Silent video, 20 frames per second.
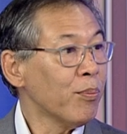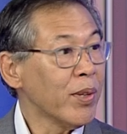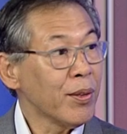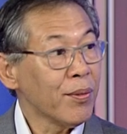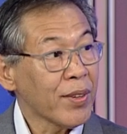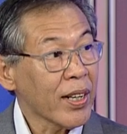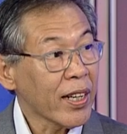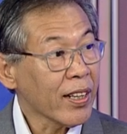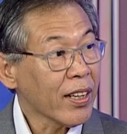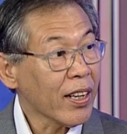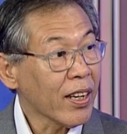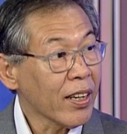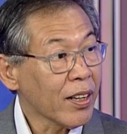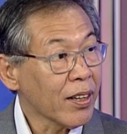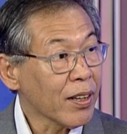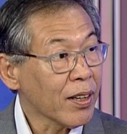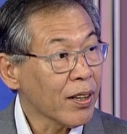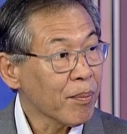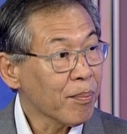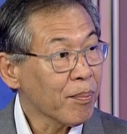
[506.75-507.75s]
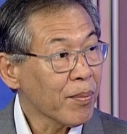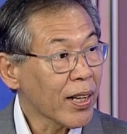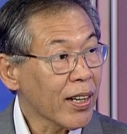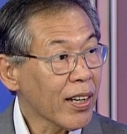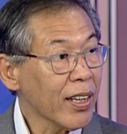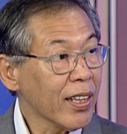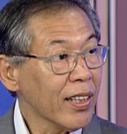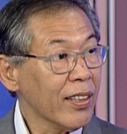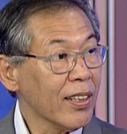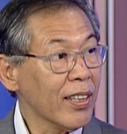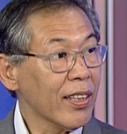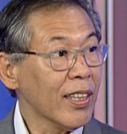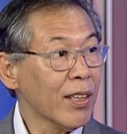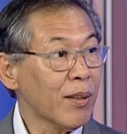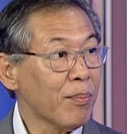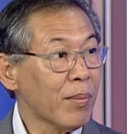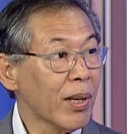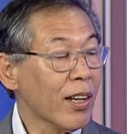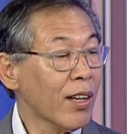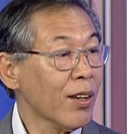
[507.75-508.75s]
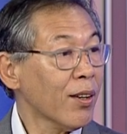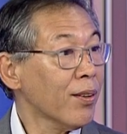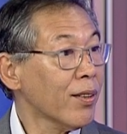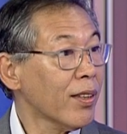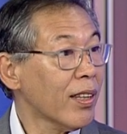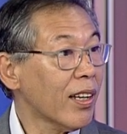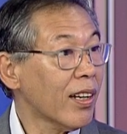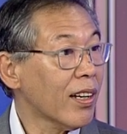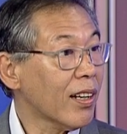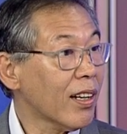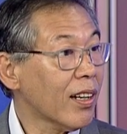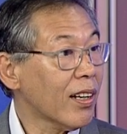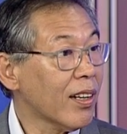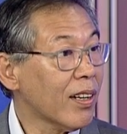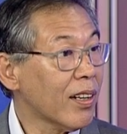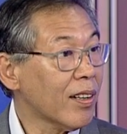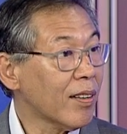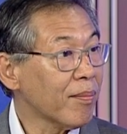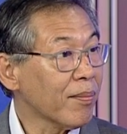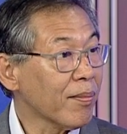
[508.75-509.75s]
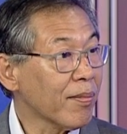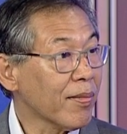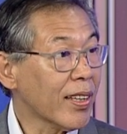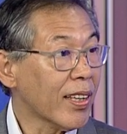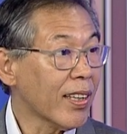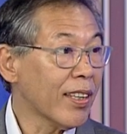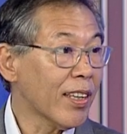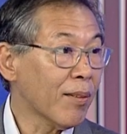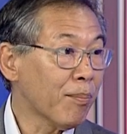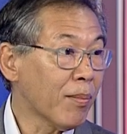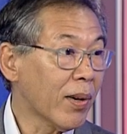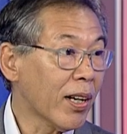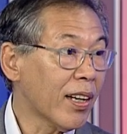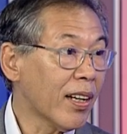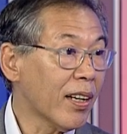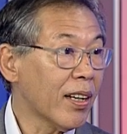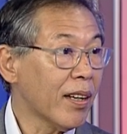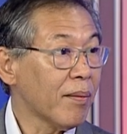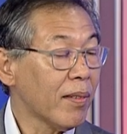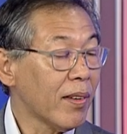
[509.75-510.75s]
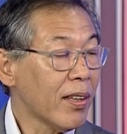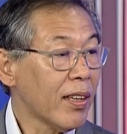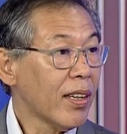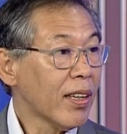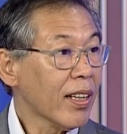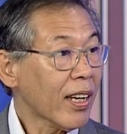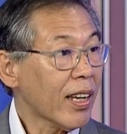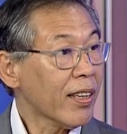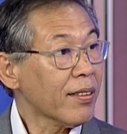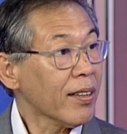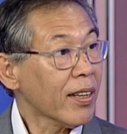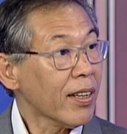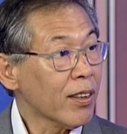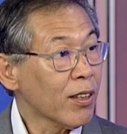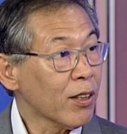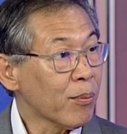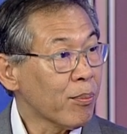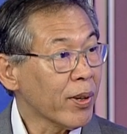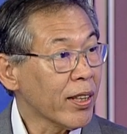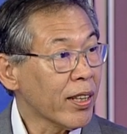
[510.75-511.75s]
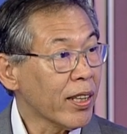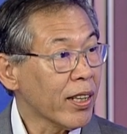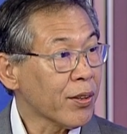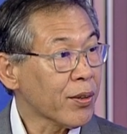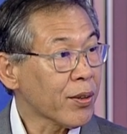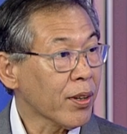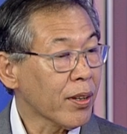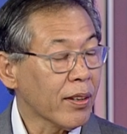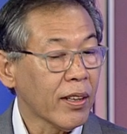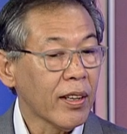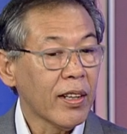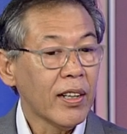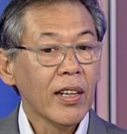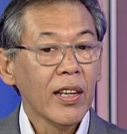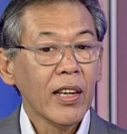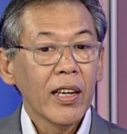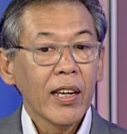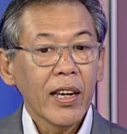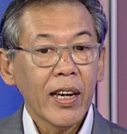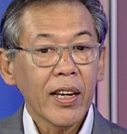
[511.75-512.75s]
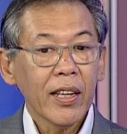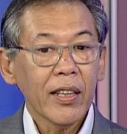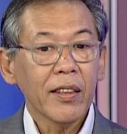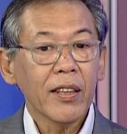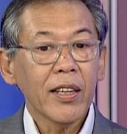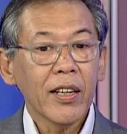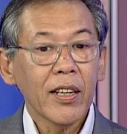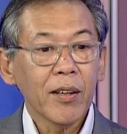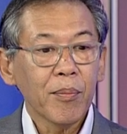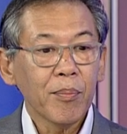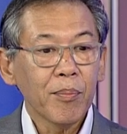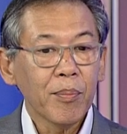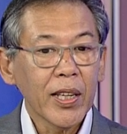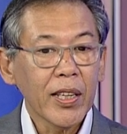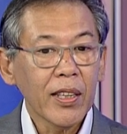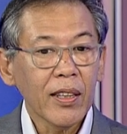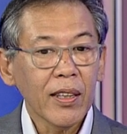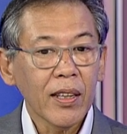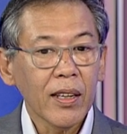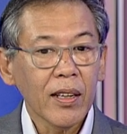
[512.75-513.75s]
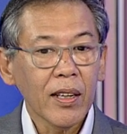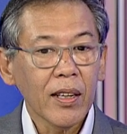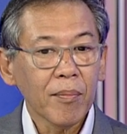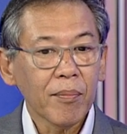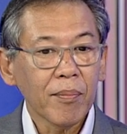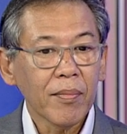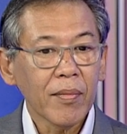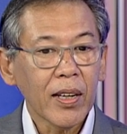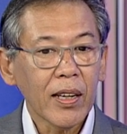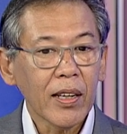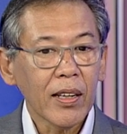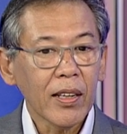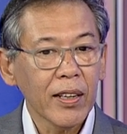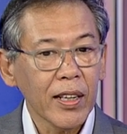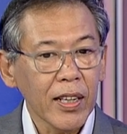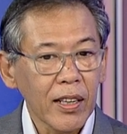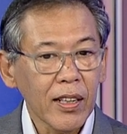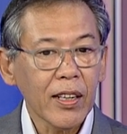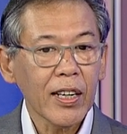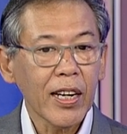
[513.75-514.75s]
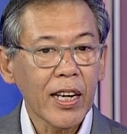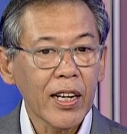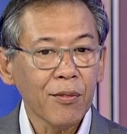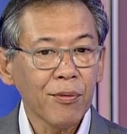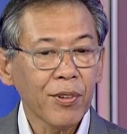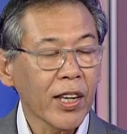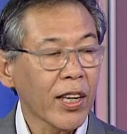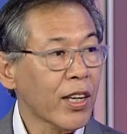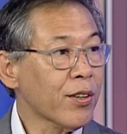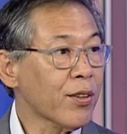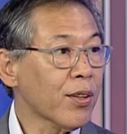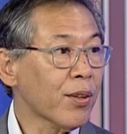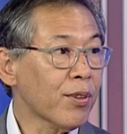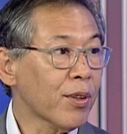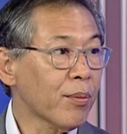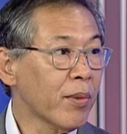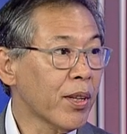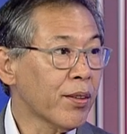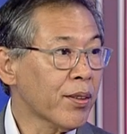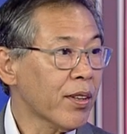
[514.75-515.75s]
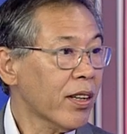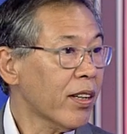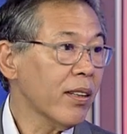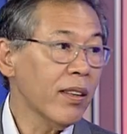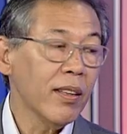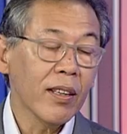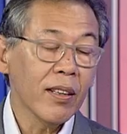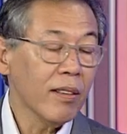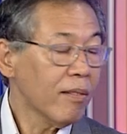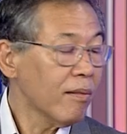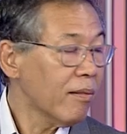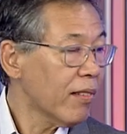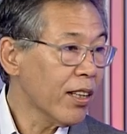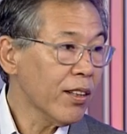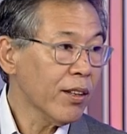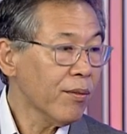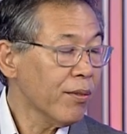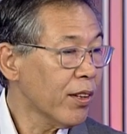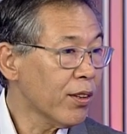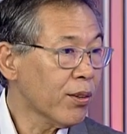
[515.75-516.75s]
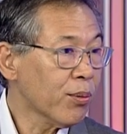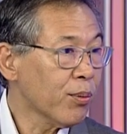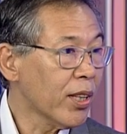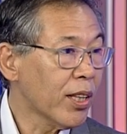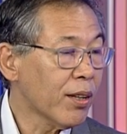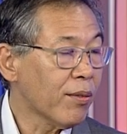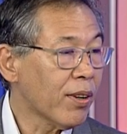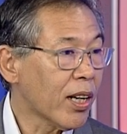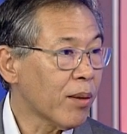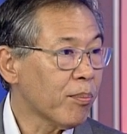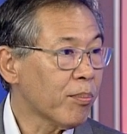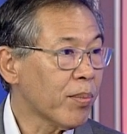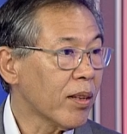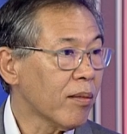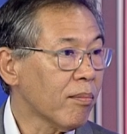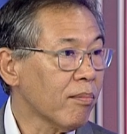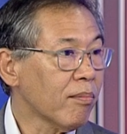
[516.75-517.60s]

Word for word: be very clear para hindi na magkaroon ng um, ganyan mga classic interpretation. Had there been um, real clarification from the start, then none of this would have happened.